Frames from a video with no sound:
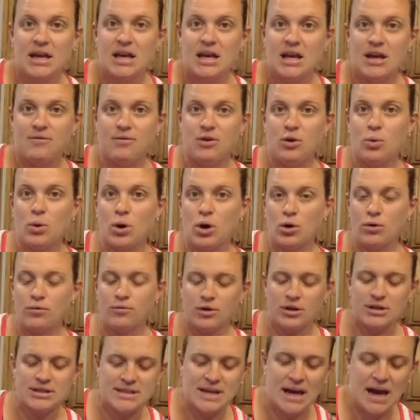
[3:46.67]
If you
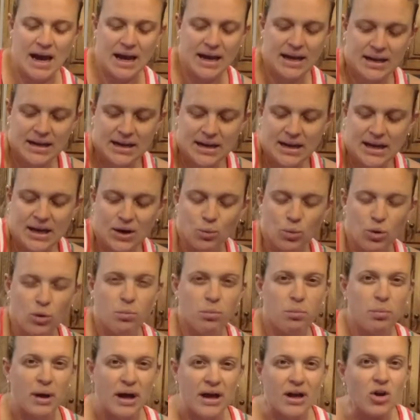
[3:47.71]
over tighten, it will
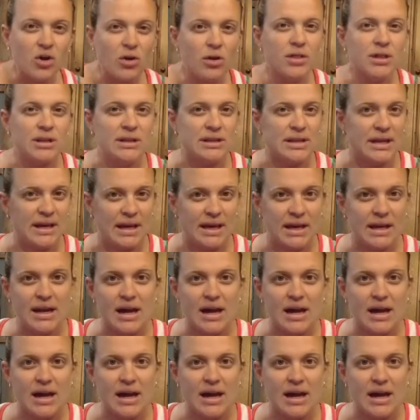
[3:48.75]
buckle the lid.